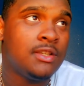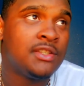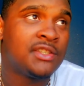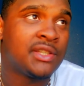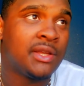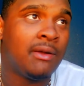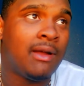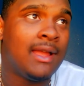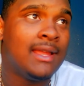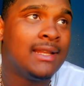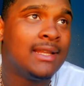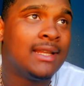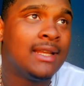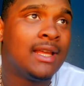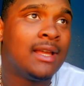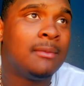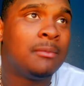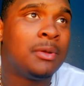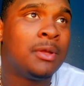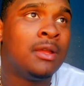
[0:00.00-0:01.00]
So I
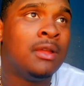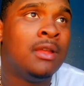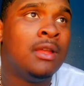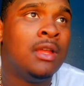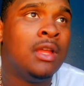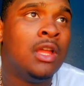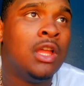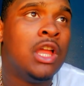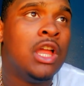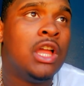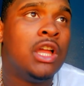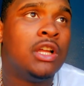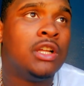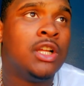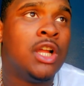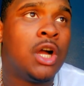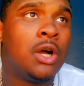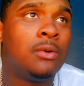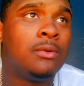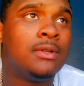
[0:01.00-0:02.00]
ended up
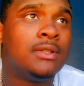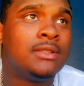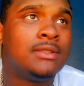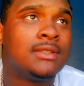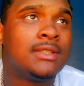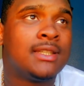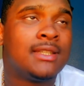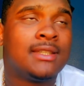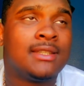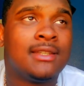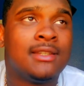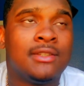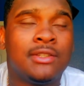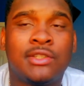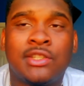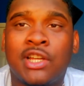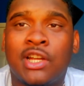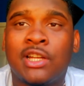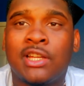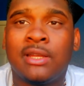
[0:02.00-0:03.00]
going to this
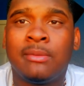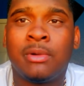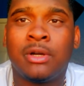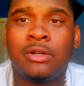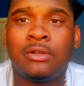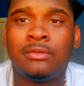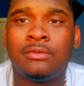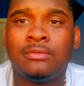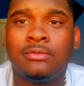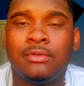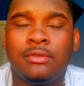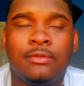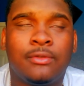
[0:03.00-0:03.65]
little turkey bowl.